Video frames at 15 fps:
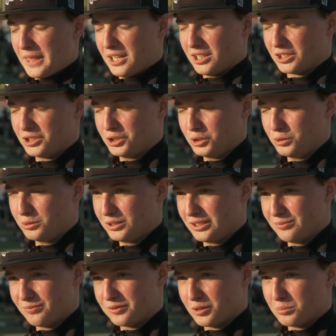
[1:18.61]
Acute
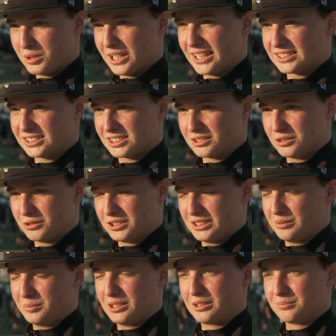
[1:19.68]
lymphoblastic
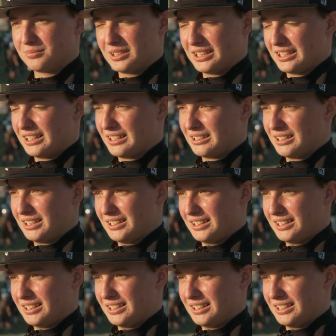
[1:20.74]
leukemia, and